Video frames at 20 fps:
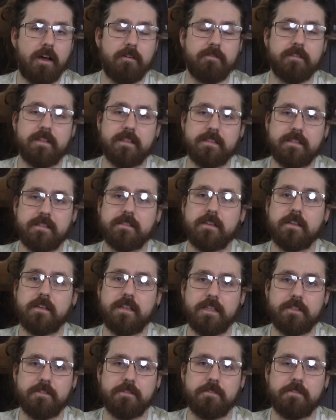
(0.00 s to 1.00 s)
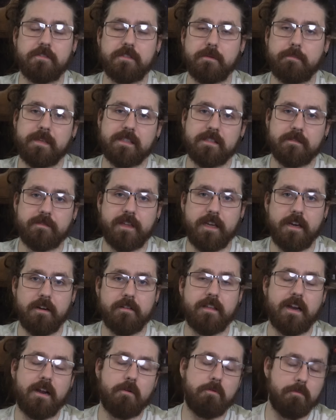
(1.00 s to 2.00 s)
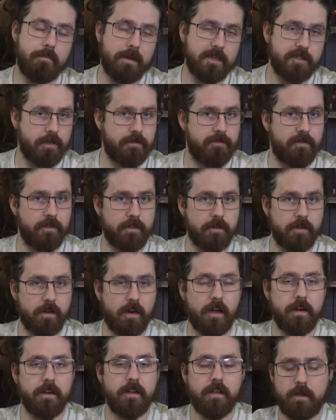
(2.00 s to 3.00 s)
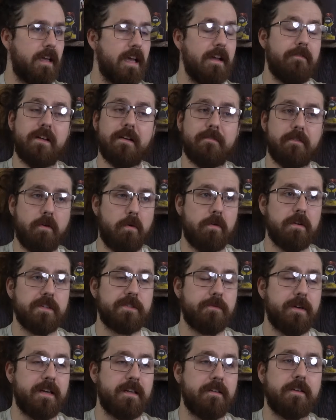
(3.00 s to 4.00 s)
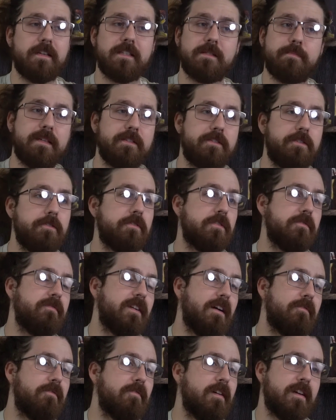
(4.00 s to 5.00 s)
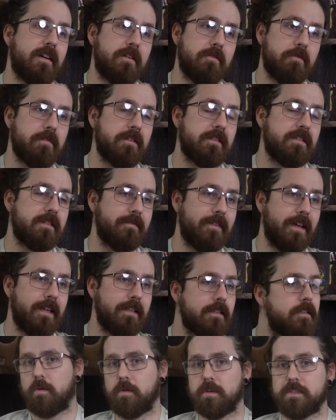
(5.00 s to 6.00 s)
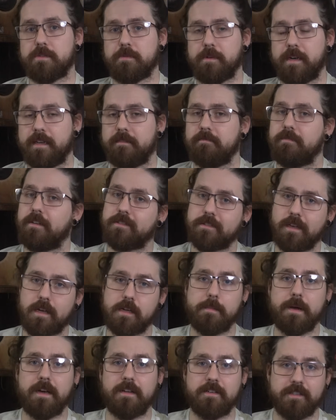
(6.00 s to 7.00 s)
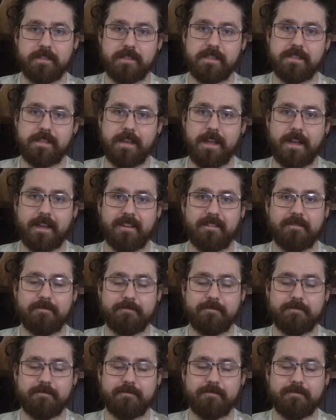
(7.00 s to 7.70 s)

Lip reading: However, this is going to introduce a piece of gear that I will mention further on. If you have the Horus Ring, you can spend 2 survival and ignore this event. Horus Ring, I'll talk about in just a sec.